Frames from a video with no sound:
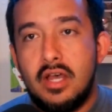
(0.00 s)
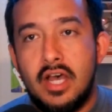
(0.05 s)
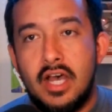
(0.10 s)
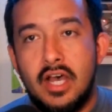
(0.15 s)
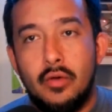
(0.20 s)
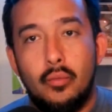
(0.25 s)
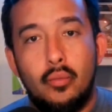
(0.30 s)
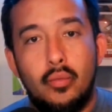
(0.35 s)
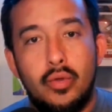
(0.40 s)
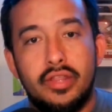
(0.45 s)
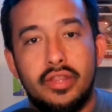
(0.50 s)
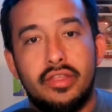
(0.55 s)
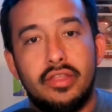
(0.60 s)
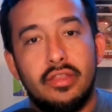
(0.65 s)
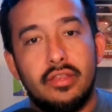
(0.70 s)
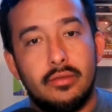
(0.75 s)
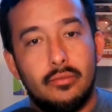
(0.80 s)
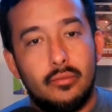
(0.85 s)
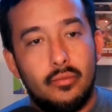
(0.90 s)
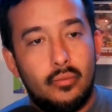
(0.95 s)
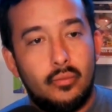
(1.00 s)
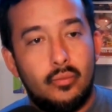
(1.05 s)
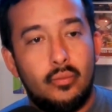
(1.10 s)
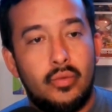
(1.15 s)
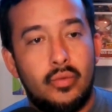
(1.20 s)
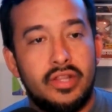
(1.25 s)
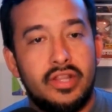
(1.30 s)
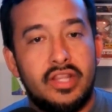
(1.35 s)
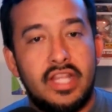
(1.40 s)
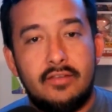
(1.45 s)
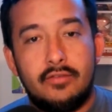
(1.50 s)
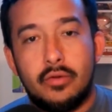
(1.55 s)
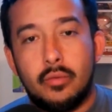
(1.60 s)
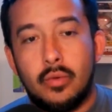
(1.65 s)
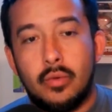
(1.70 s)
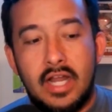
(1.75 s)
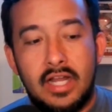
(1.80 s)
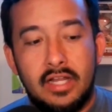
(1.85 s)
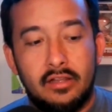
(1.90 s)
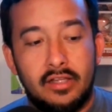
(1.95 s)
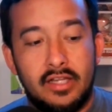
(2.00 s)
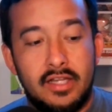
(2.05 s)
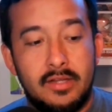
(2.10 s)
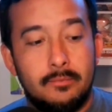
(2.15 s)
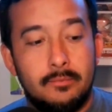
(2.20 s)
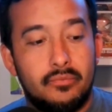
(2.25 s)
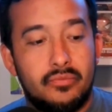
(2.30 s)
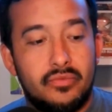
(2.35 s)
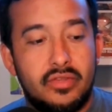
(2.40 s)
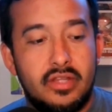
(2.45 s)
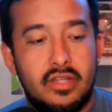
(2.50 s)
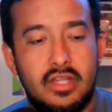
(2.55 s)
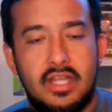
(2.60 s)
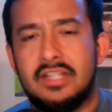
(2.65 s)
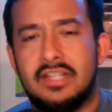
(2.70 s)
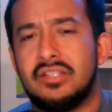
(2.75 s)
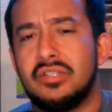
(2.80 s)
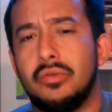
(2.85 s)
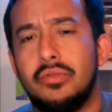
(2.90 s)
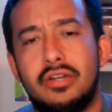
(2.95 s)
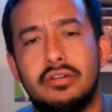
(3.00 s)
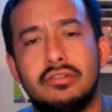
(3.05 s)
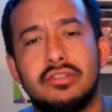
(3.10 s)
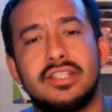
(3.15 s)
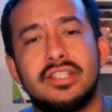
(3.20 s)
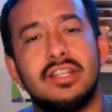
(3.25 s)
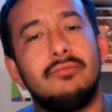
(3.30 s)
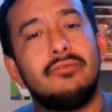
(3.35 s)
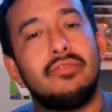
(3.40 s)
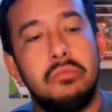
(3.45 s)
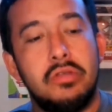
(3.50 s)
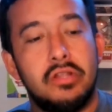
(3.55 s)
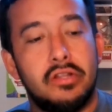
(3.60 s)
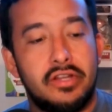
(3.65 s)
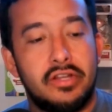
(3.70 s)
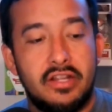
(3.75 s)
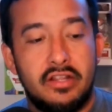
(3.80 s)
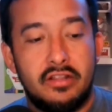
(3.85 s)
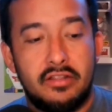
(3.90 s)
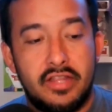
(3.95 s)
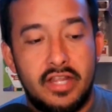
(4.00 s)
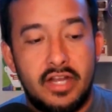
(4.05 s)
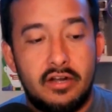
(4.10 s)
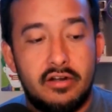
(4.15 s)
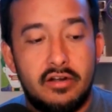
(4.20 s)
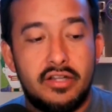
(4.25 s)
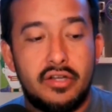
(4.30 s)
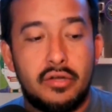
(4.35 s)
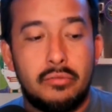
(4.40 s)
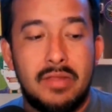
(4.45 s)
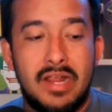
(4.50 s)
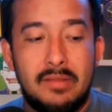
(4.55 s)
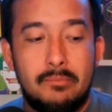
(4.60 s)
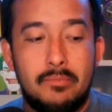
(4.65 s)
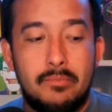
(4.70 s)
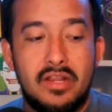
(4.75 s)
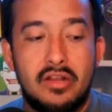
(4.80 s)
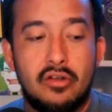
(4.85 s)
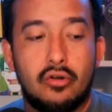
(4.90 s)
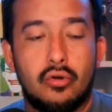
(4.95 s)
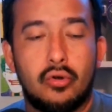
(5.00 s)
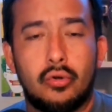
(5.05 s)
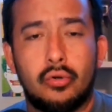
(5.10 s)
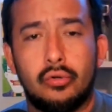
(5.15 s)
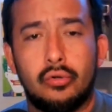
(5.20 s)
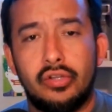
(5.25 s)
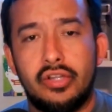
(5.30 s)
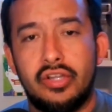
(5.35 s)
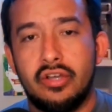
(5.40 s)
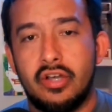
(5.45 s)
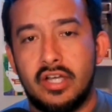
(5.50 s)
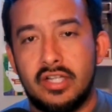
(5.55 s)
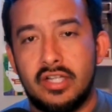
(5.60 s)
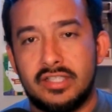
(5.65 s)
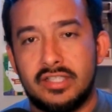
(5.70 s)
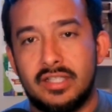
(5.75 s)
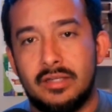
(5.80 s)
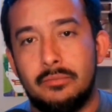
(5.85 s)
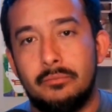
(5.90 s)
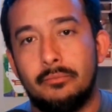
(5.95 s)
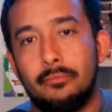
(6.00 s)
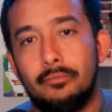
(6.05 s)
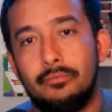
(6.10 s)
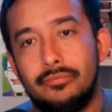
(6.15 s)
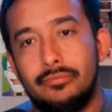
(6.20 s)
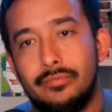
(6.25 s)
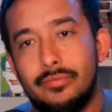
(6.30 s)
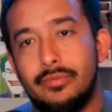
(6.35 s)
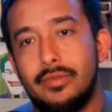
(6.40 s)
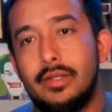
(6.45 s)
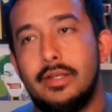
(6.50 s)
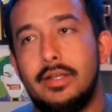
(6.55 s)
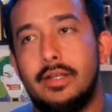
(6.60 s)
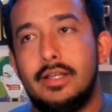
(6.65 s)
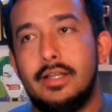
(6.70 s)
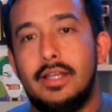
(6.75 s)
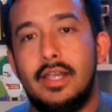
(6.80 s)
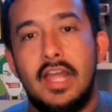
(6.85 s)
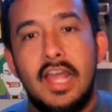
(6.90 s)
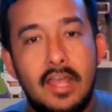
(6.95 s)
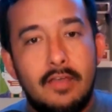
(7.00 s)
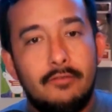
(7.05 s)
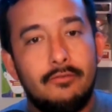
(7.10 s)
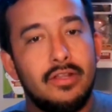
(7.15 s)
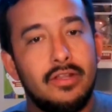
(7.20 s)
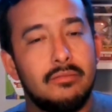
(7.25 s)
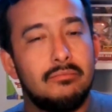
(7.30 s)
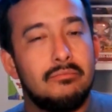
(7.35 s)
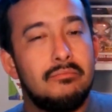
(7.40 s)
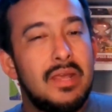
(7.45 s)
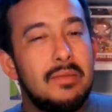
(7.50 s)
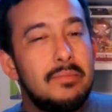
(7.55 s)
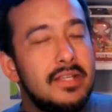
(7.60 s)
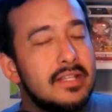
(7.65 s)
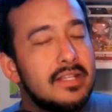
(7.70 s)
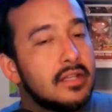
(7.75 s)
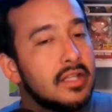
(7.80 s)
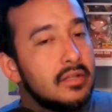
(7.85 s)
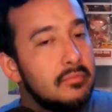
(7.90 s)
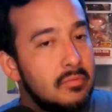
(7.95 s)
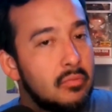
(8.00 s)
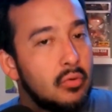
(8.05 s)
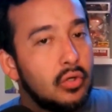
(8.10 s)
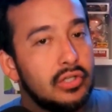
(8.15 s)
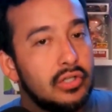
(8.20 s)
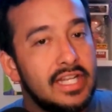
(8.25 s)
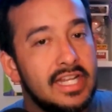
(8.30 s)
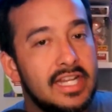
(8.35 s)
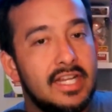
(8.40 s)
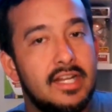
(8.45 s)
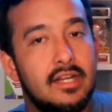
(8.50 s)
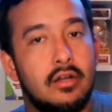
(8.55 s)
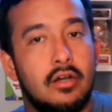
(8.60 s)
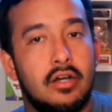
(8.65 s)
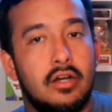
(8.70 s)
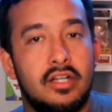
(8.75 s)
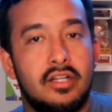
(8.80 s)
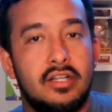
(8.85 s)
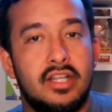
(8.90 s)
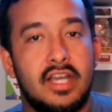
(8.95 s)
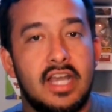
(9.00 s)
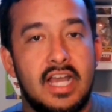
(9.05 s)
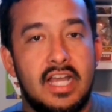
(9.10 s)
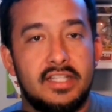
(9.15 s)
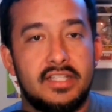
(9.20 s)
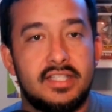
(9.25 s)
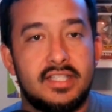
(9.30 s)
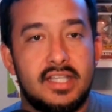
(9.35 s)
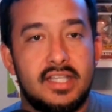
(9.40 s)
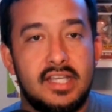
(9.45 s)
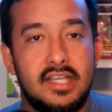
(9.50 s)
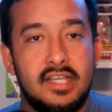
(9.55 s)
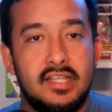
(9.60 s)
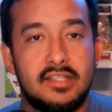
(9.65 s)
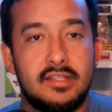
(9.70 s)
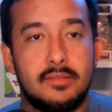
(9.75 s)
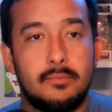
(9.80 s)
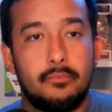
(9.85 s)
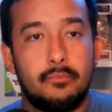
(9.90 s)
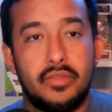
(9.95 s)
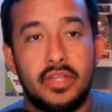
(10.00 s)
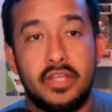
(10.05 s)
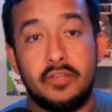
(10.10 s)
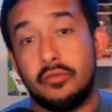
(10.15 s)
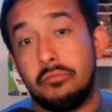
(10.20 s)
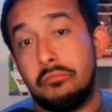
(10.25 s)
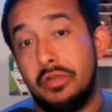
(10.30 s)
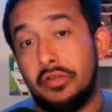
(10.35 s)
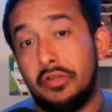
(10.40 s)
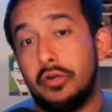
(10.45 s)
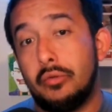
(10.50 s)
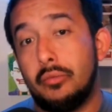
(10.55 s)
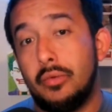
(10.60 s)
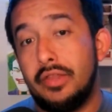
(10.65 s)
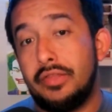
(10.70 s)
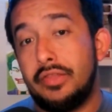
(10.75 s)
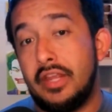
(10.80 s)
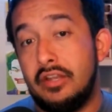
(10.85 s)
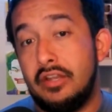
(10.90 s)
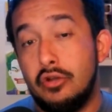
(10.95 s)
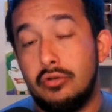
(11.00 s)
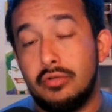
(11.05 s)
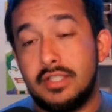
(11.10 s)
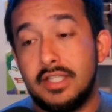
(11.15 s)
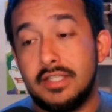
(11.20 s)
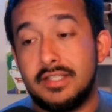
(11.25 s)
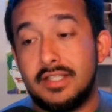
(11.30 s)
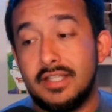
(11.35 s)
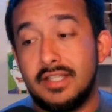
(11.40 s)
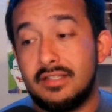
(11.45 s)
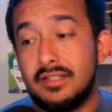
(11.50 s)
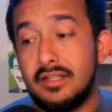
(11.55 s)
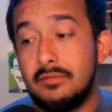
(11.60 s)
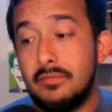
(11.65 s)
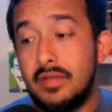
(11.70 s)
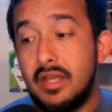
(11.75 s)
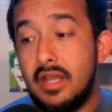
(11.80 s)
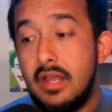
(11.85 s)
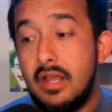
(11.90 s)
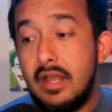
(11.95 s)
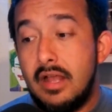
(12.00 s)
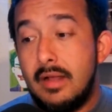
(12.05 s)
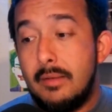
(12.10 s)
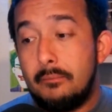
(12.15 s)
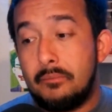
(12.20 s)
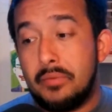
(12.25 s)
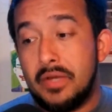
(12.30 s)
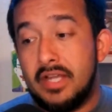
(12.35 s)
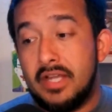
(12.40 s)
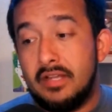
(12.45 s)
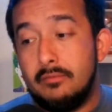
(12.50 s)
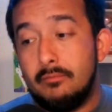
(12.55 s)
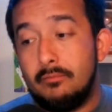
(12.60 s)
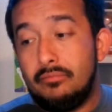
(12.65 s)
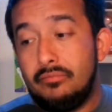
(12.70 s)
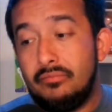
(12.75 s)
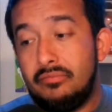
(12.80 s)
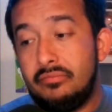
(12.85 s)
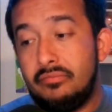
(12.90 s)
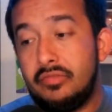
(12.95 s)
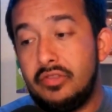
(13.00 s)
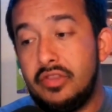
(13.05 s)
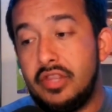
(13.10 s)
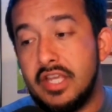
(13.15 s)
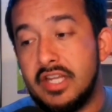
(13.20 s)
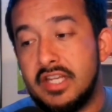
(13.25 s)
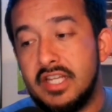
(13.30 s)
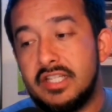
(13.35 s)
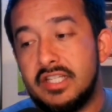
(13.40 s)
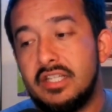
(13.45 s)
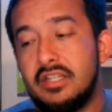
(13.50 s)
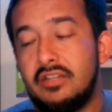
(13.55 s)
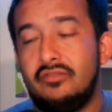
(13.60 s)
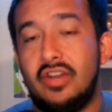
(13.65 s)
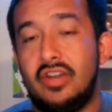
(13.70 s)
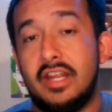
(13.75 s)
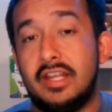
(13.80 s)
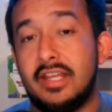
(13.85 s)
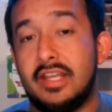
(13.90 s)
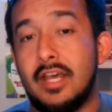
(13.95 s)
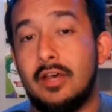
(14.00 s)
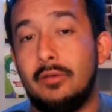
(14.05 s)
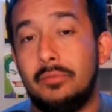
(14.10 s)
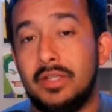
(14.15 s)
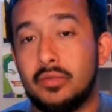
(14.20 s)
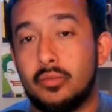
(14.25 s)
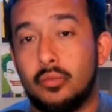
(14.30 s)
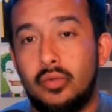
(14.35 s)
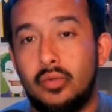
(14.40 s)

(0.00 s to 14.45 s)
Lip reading: with David Riley. And so there's some familiarity there, and there might be early on some heavy, maybe a little bit more leaning on the guys he's familiar with and knows his system. But the addition of Nate Calmes